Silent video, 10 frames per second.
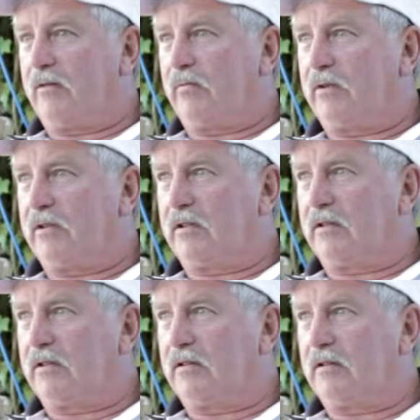
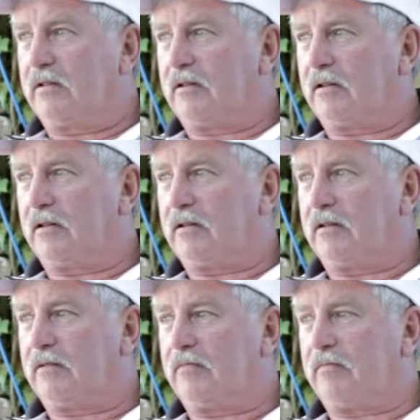with
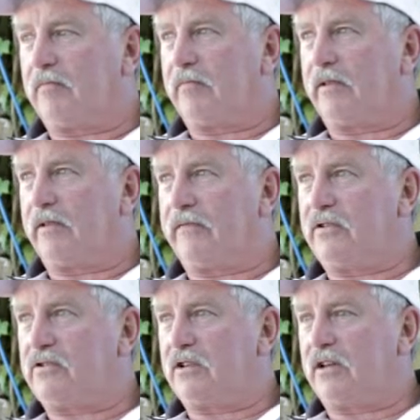the
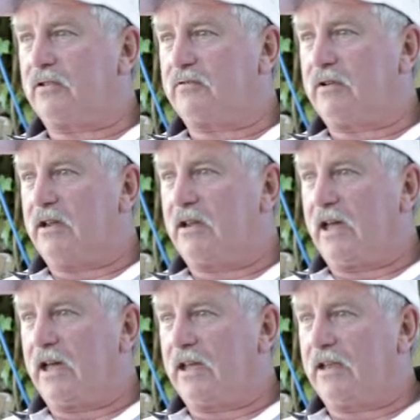fishing industry
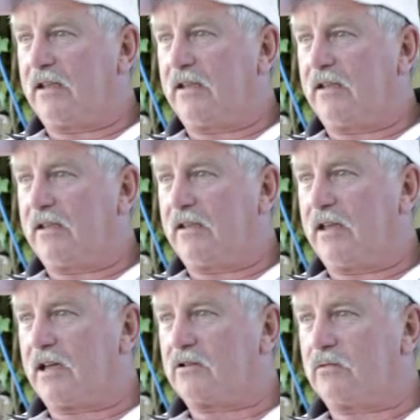and
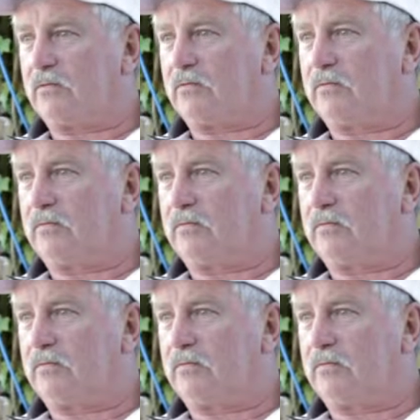the actual